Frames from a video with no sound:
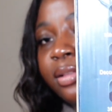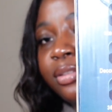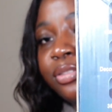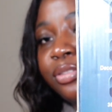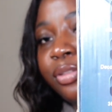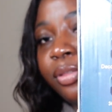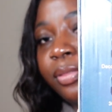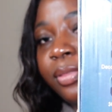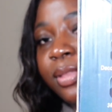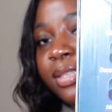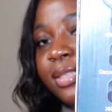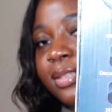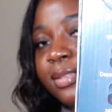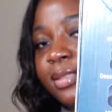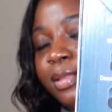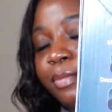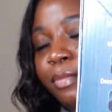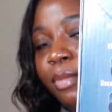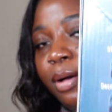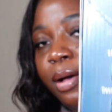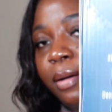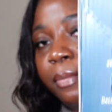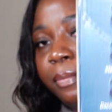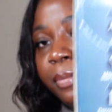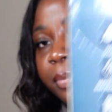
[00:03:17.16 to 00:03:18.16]
so this is the
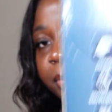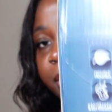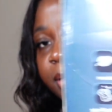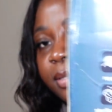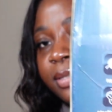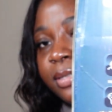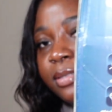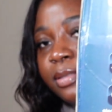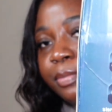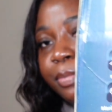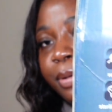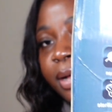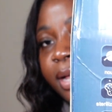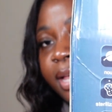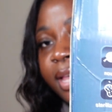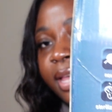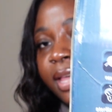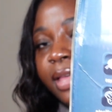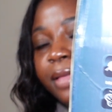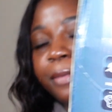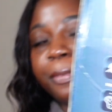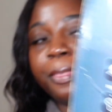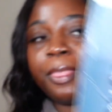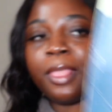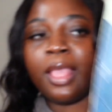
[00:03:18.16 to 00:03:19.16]
mop, this is the
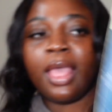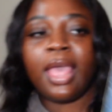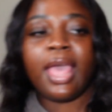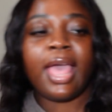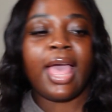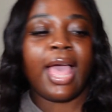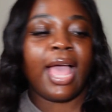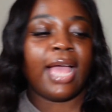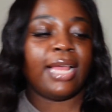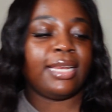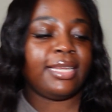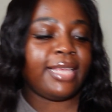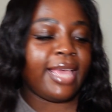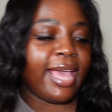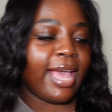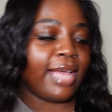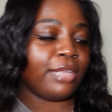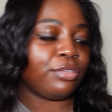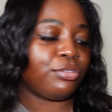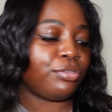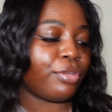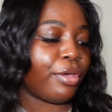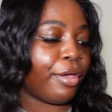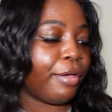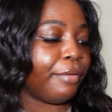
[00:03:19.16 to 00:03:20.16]
bucket, and yeah,
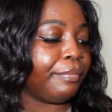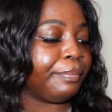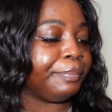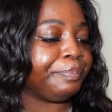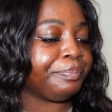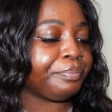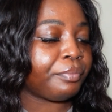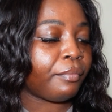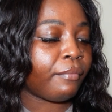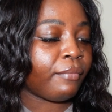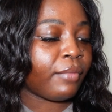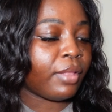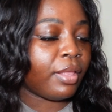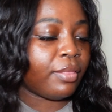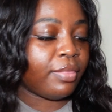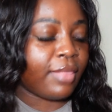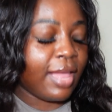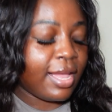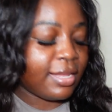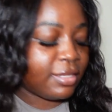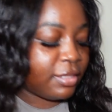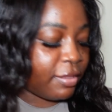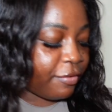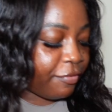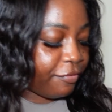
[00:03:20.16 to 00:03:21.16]
so
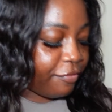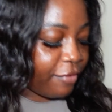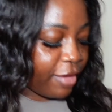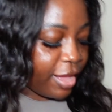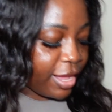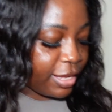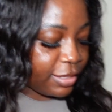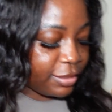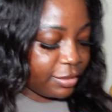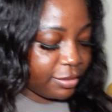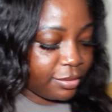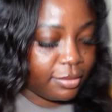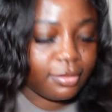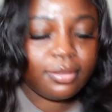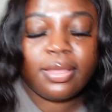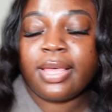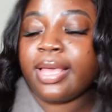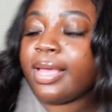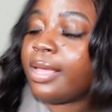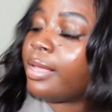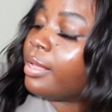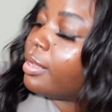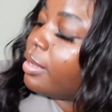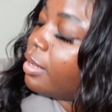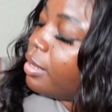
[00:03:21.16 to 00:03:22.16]
that's the first
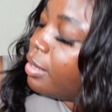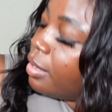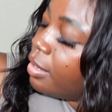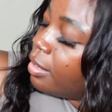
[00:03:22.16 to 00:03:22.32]
thing.